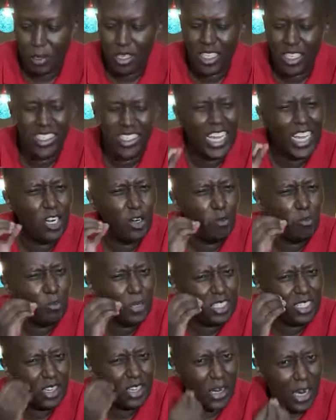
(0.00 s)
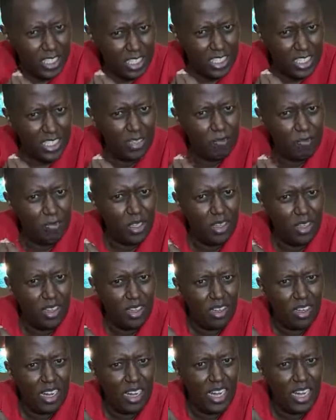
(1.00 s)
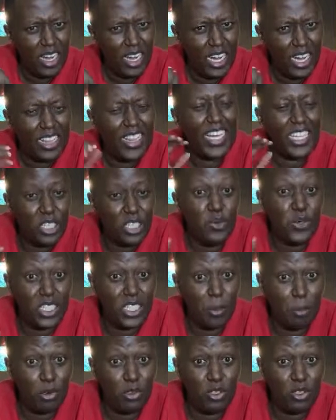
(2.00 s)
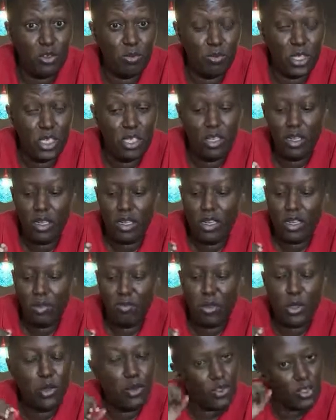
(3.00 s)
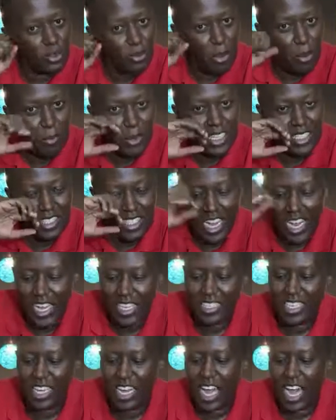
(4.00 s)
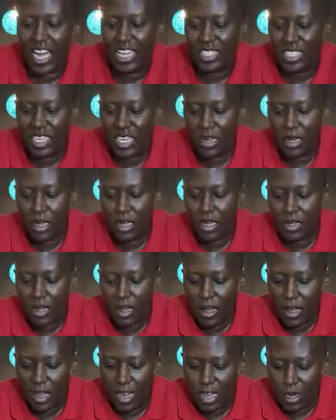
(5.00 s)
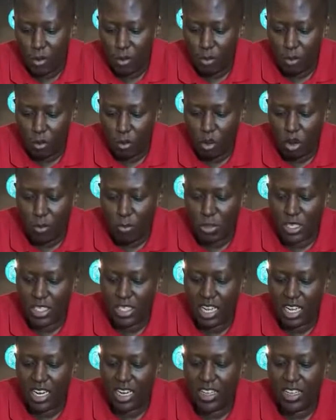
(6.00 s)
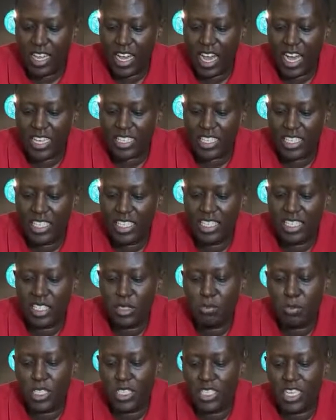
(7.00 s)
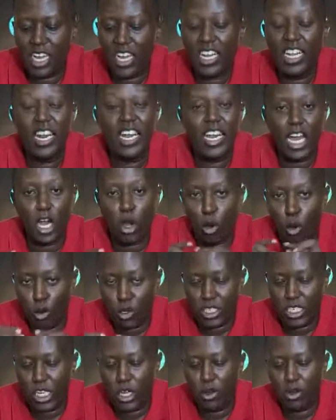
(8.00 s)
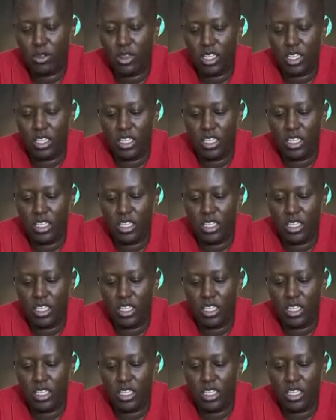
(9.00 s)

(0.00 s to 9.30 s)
It's a little bit crunchy, and that's the way it's supposed to be, because remember, it has a husk, and what basically the husk is basically like a coating on